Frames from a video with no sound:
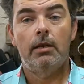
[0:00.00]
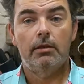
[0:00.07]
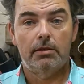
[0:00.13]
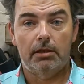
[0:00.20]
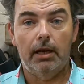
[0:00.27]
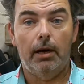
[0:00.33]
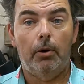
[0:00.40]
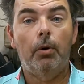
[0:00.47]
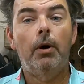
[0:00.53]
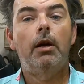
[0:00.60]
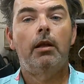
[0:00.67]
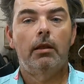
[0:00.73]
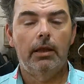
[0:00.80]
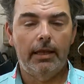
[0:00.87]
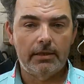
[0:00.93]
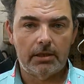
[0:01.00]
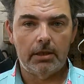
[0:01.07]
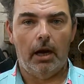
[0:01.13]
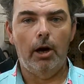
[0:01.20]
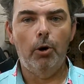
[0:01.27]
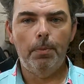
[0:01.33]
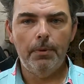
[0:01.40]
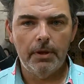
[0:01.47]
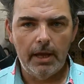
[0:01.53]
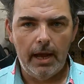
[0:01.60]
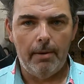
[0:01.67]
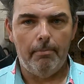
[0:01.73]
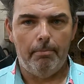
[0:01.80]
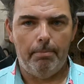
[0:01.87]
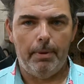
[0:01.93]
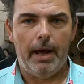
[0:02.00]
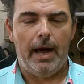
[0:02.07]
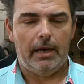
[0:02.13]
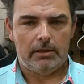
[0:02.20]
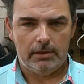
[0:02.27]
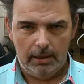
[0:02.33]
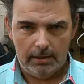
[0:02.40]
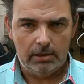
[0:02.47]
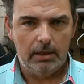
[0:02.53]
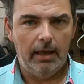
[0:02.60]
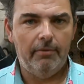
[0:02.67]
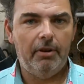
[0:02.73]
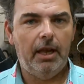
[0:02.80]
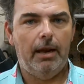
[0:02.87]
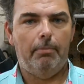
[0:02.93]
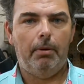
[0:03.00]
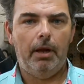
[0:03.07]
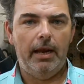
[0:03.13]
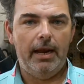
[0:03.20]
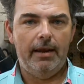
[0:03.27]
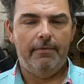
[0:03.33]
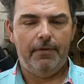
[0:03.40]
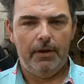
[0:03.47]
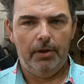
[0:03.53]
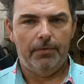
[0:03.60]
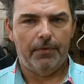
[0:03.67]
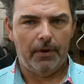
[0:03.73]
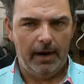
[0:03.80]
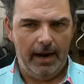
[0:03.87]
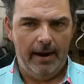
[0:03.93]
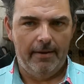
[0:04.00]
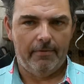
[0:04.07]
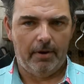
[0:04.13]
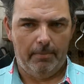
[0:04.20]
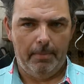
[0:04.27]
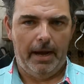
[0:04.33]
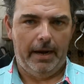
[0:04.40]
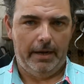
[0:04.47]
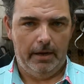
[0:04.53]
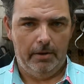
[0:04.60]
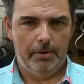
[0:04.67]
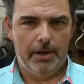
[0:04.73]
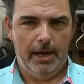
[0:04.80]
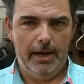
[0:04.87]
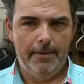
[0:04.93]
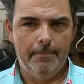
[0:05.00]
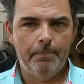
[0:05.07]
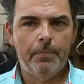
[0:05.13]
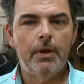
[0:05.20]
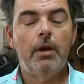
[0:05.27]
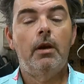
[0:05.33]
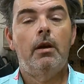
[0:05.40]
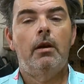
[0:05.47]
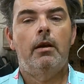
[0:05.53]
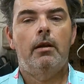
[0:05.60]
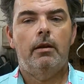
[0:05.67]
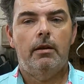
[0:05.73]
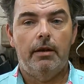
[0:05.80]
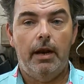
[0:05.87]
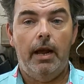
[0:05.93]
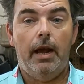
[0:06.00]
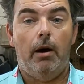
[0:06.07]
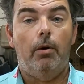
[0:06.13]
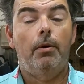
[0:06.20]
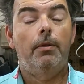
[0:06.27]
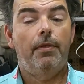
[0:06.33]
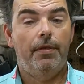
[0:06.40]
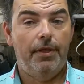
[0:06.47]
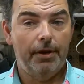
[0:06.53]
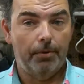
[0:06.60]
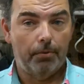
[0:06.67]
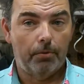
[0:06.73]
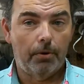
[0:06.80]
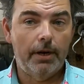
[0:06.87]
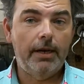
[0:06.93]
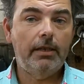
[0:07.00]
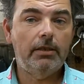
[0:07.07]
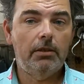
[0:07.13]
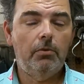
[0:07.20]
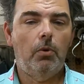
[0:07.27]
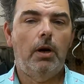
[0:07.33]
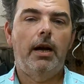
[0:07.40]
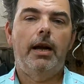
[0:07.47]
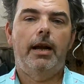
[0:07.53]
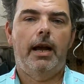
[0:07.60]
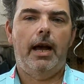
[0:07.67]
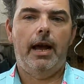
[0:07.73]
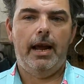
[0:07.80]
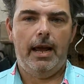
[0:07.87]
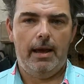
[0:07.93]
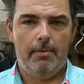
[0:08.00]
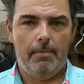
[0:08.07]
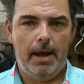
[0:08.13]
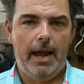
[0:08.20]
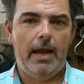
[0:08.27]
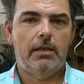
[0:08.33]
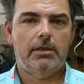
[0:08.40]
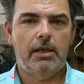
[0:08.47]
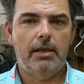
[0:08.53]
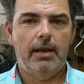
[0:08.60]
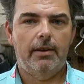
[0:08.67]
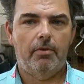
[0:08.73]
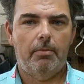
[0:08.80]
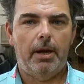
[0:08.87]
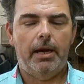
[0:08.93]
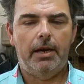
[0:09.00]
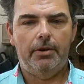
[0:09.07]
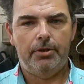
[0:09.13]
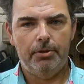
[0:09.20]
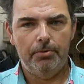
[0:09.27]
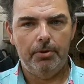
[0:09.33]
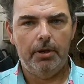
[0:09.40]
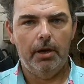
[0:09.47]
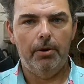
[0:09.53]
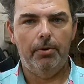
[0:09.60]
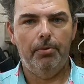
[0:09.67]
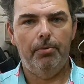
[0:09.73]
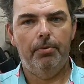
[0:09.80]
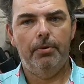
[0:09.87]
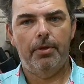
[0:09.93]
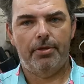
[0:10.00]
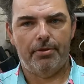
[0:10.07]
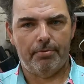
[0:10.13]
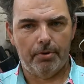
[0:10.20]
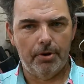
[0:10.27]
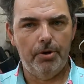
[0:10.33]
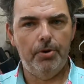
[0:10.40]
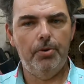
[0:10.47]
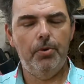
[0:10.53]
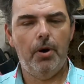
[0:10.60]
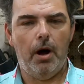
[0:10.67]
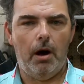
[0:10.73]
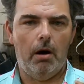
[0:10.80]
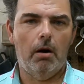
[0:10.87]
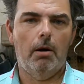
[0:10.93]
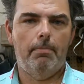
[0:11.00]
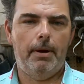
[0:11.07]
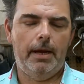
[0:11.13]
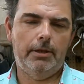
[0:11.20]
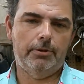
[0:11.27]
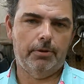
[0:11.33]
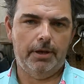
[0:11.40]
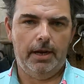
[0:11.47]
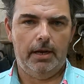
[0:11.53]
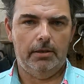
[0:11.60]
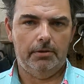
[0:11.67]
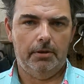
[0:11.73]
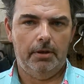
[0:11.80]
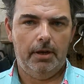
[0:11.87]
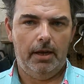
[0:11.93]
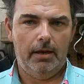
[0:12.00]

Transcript: So let's open that box. Let's level that playing field for everybody, okay? Now, the reason why I am asking everybody to go through our Patreon